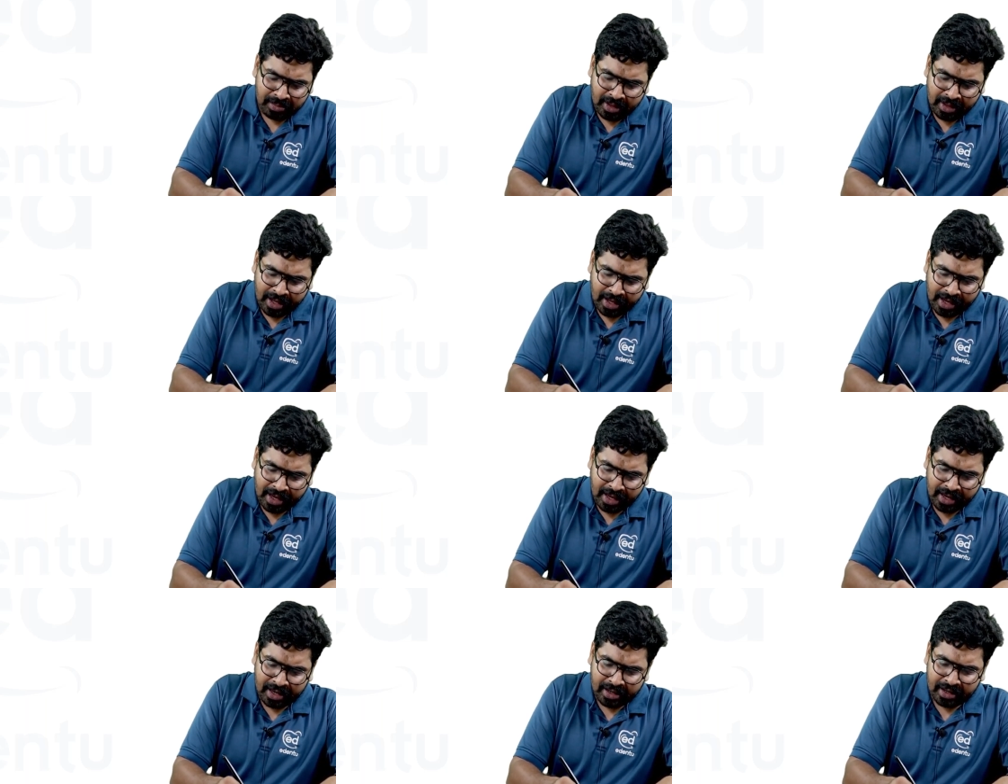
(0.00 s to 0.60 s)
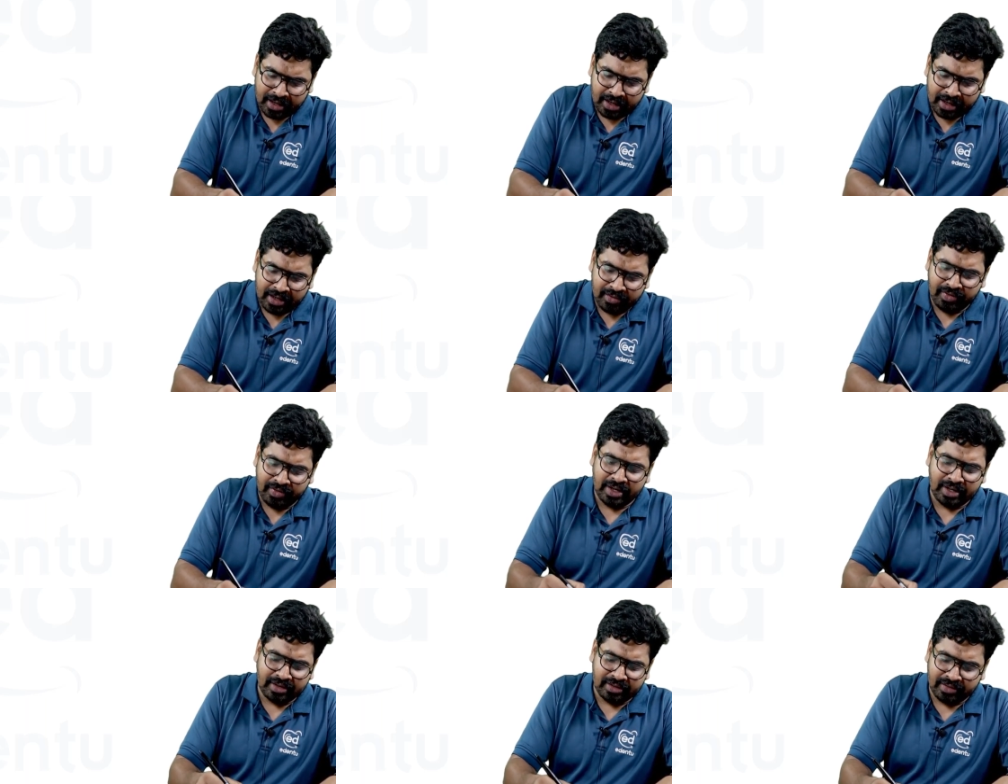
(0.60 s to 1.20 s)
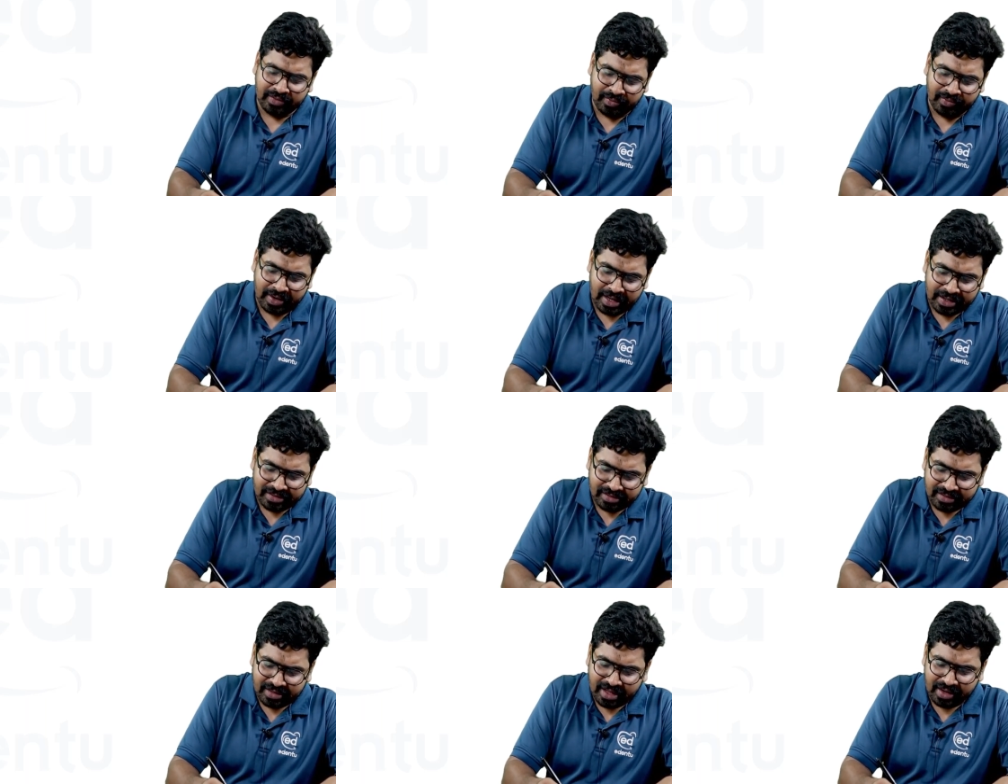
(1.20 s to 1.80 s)
and if it is
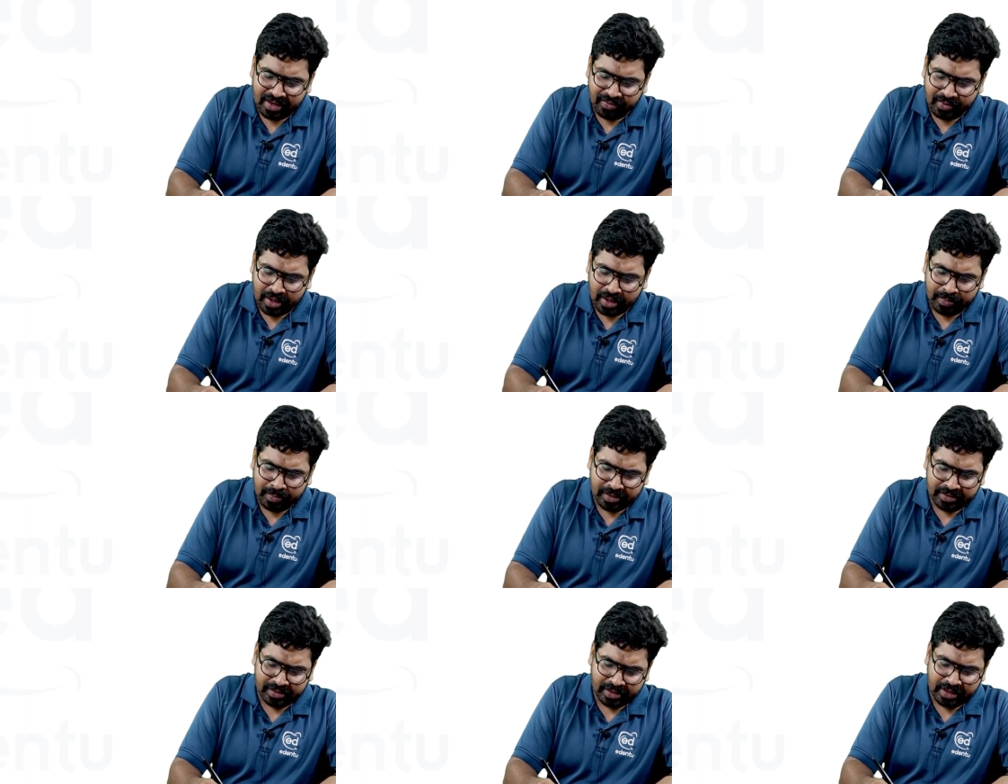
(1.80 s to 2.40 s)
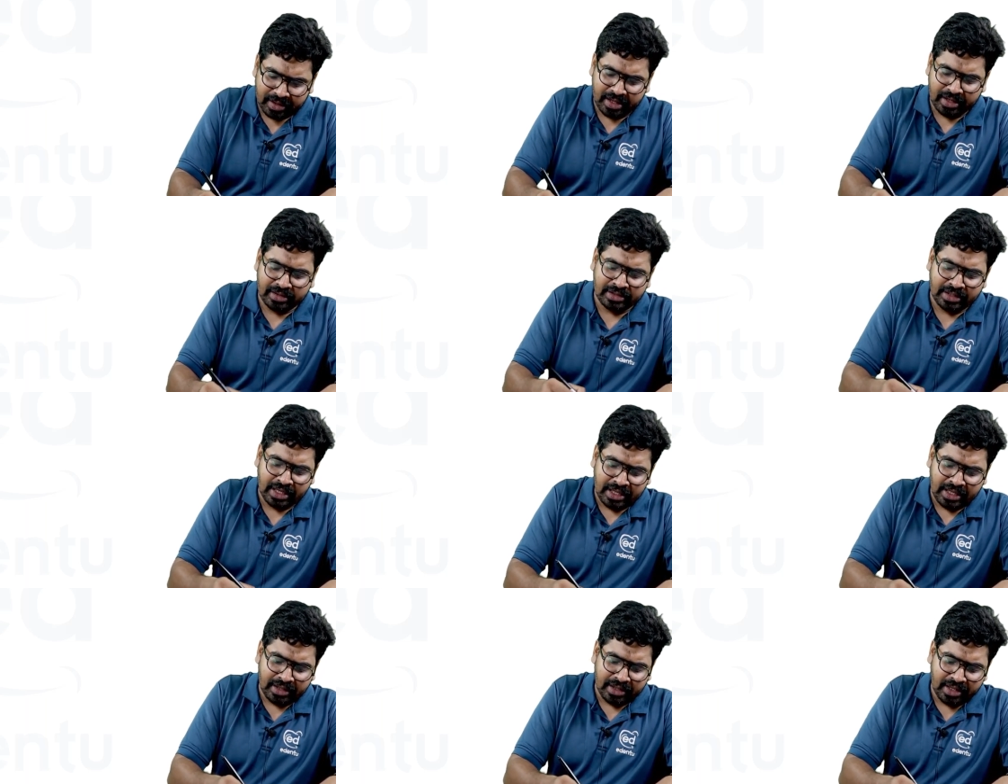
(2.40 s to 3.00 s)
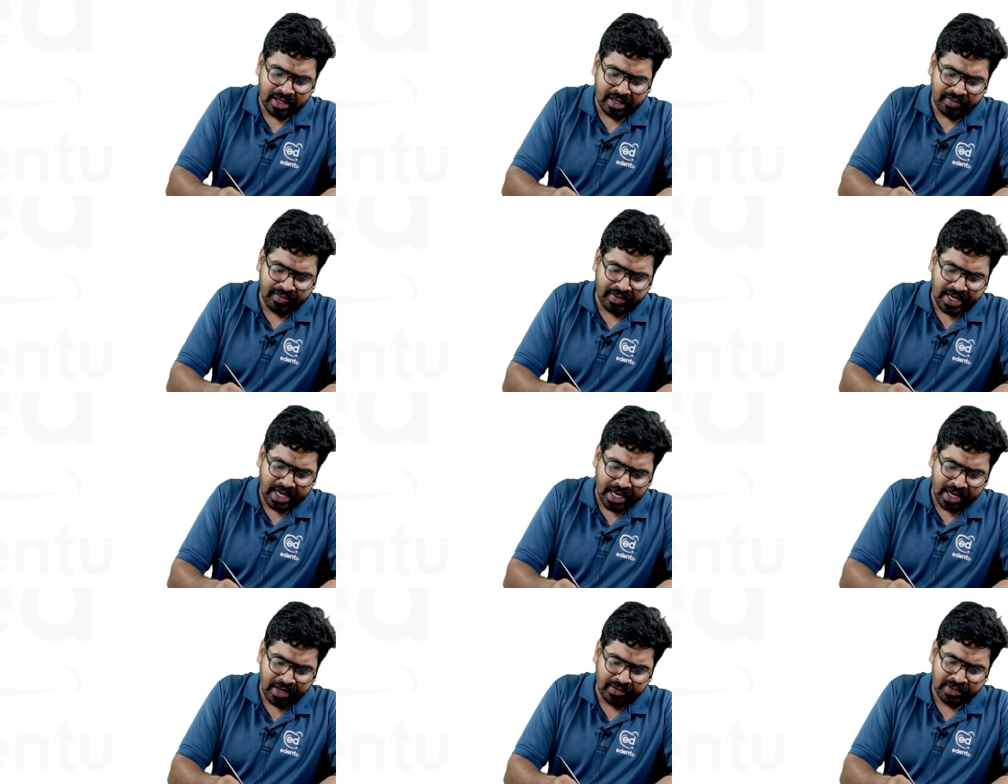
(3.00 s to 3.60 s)
less than 1%, then we
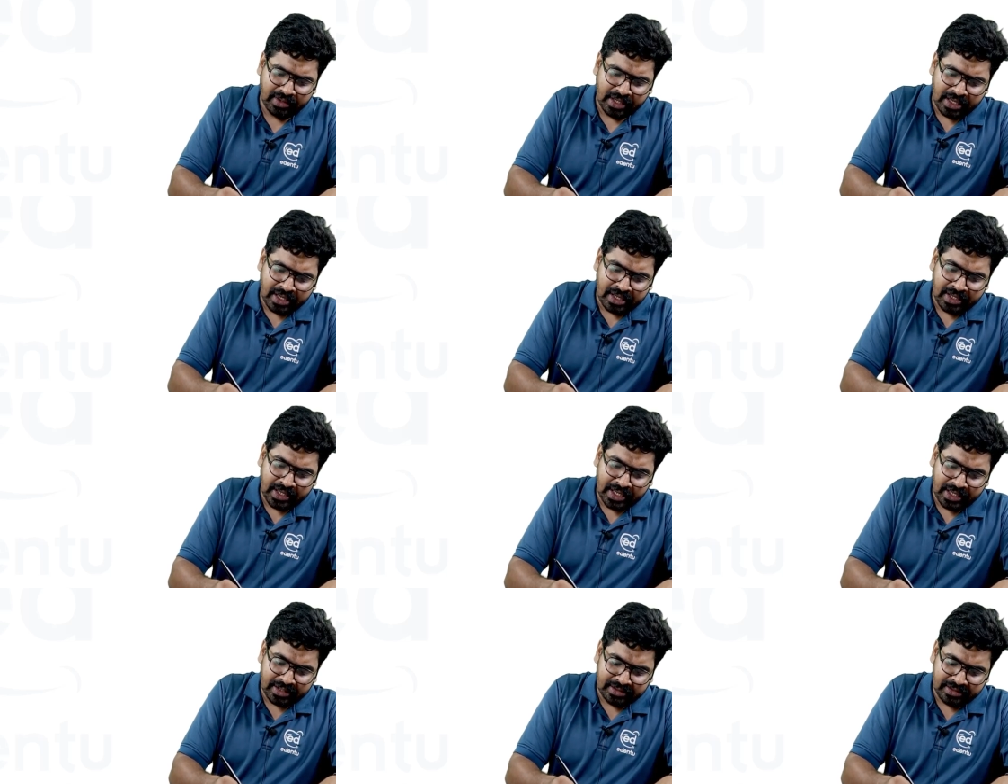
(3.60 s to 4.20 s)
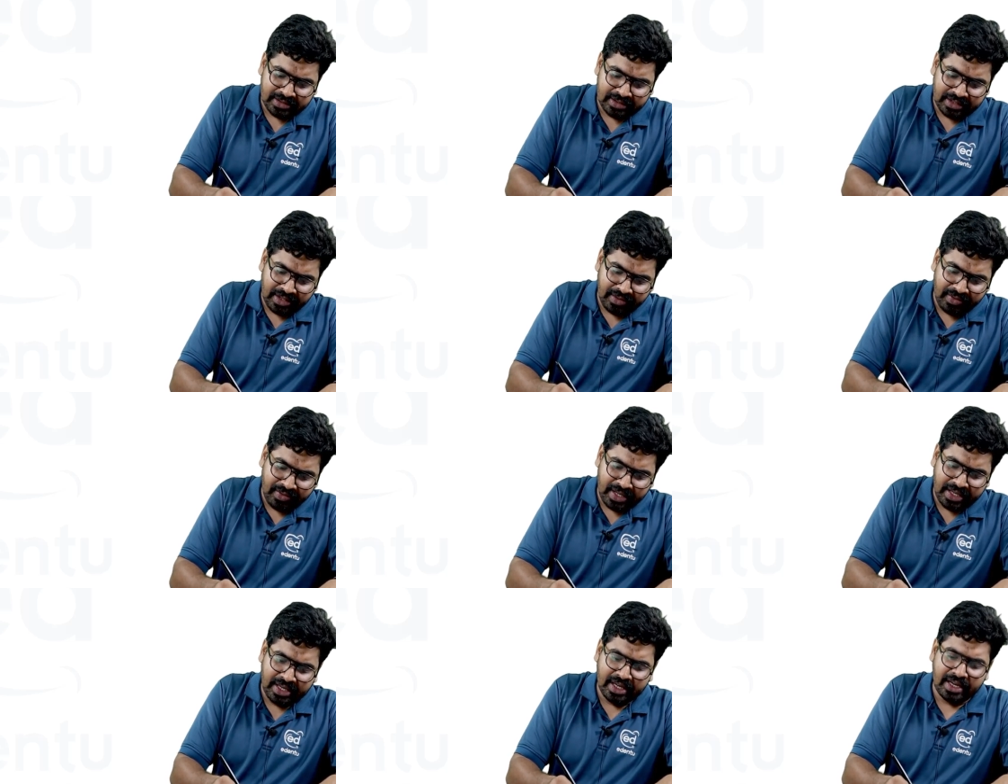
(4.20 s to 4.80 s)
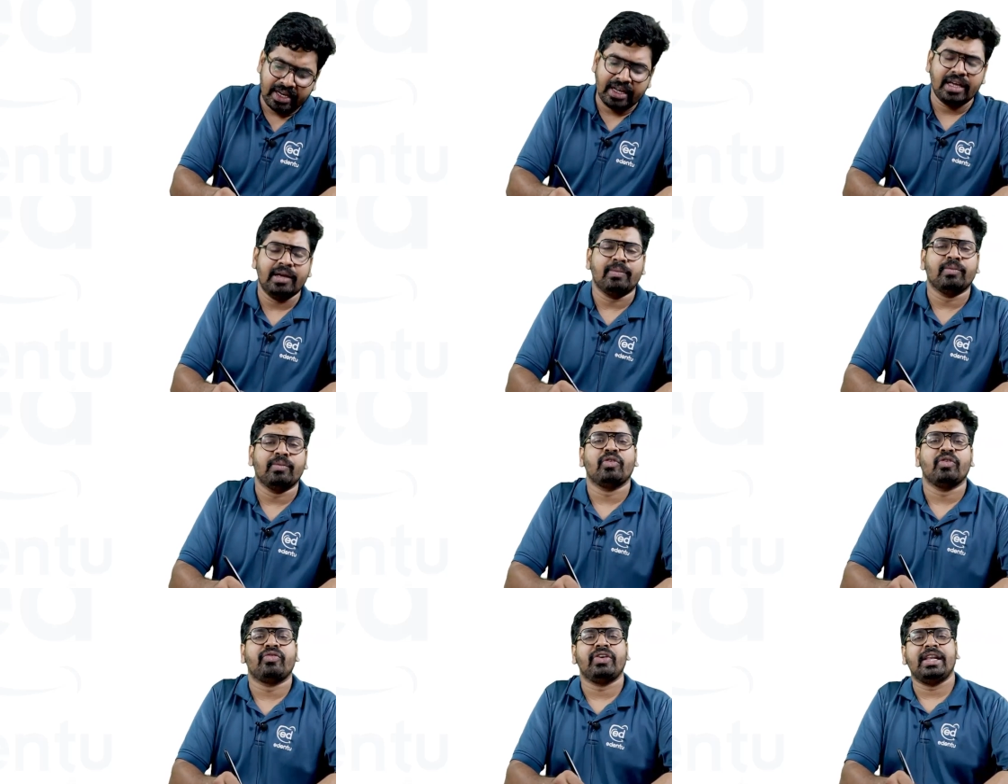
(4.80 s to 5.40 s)
have a severe
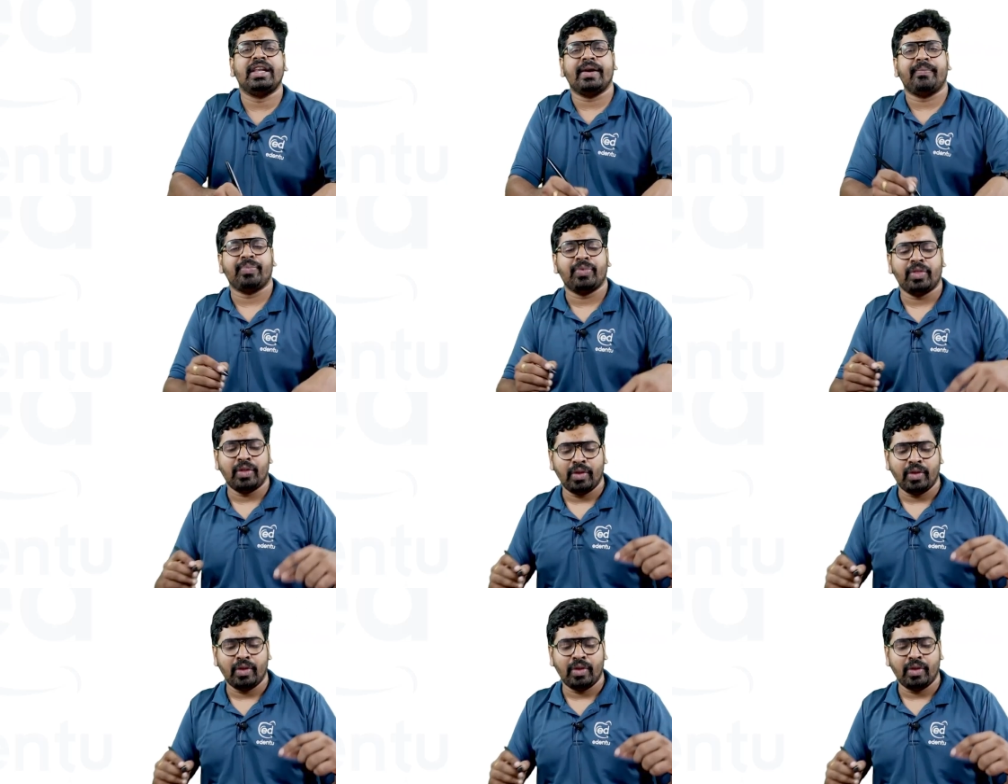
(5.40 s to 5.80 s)
hemophilia.